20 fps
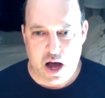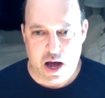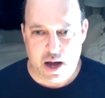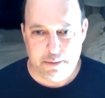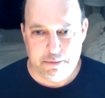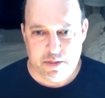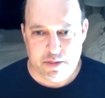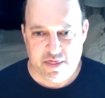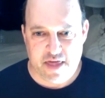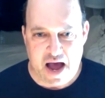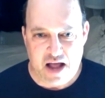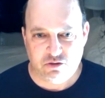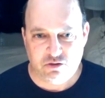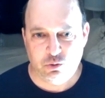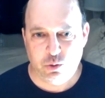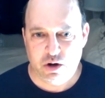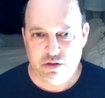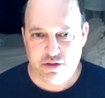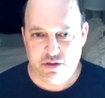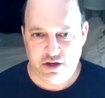Um,
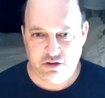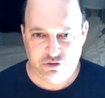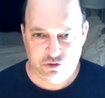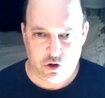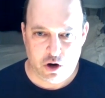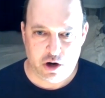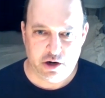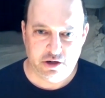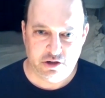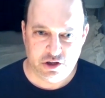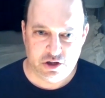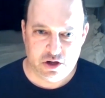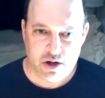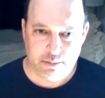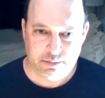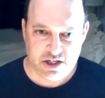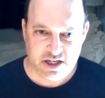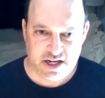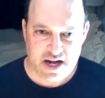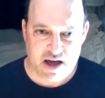that's where things started to
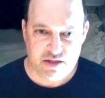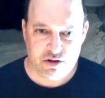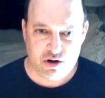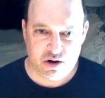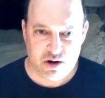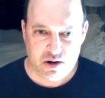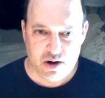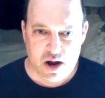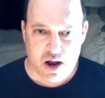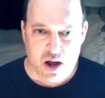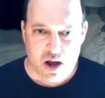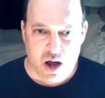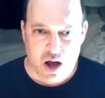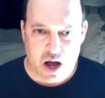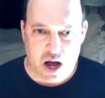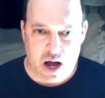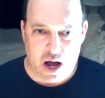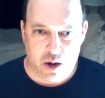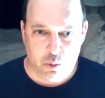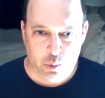come together.
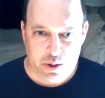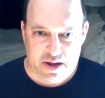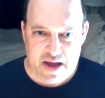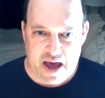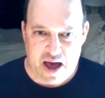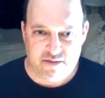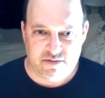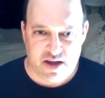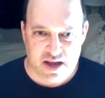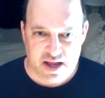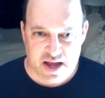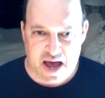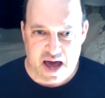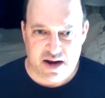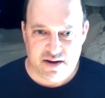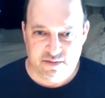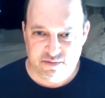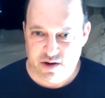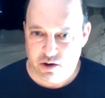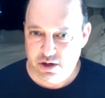Uh, we have a,
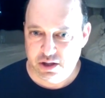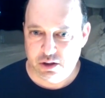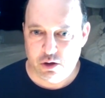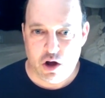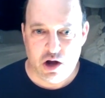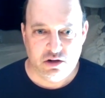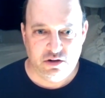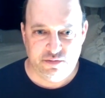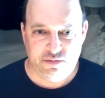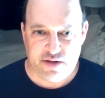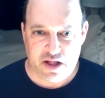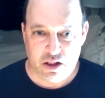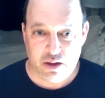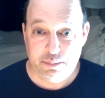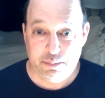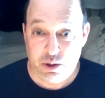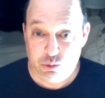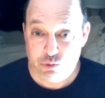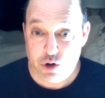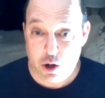had a very long
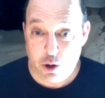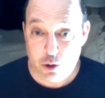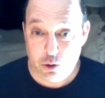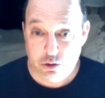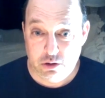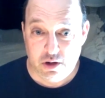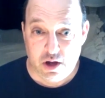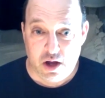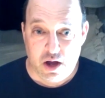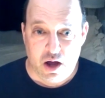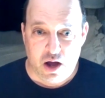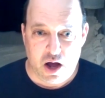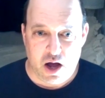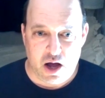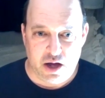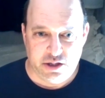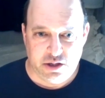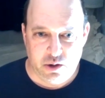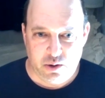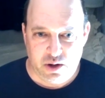development road.
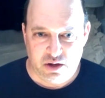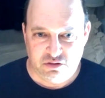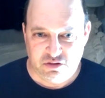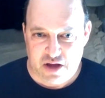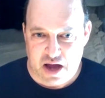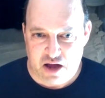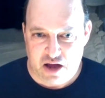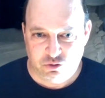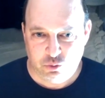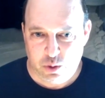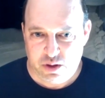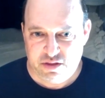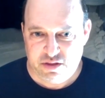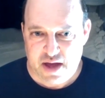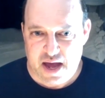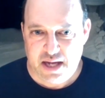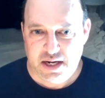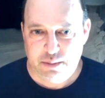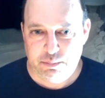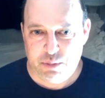Uh, you know, as as with
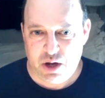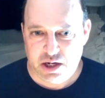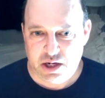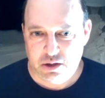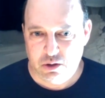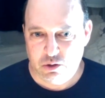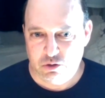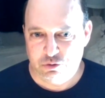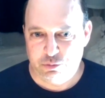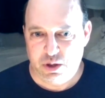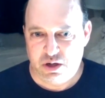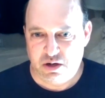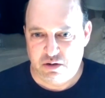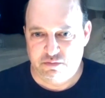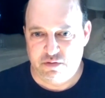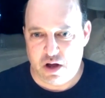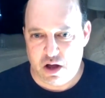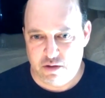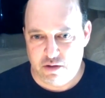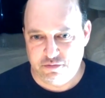anybody who's been
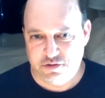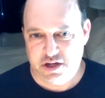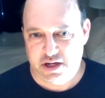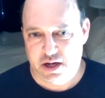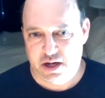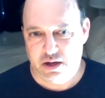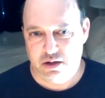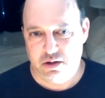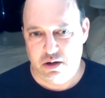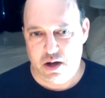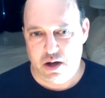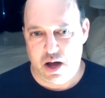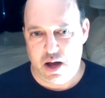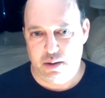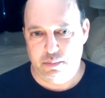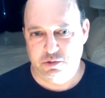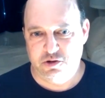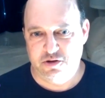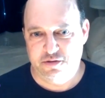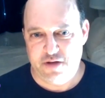involved in
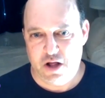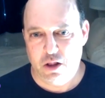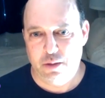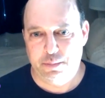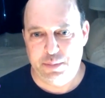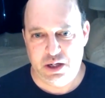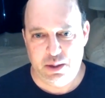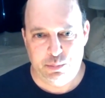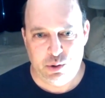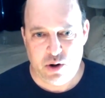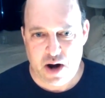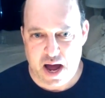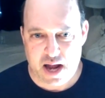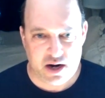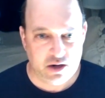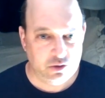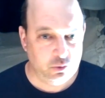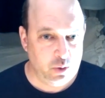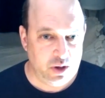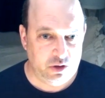uh, developing a
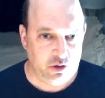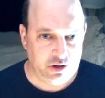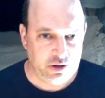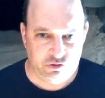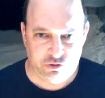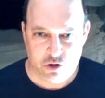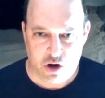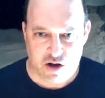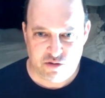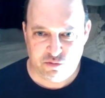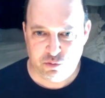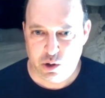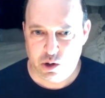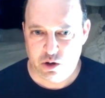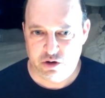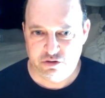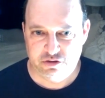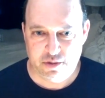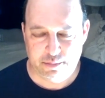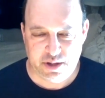product, whether it's
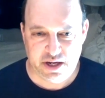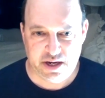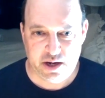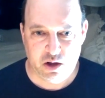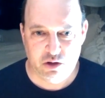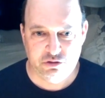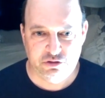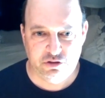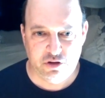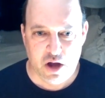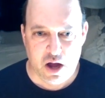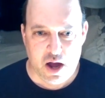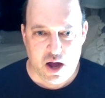software or something else,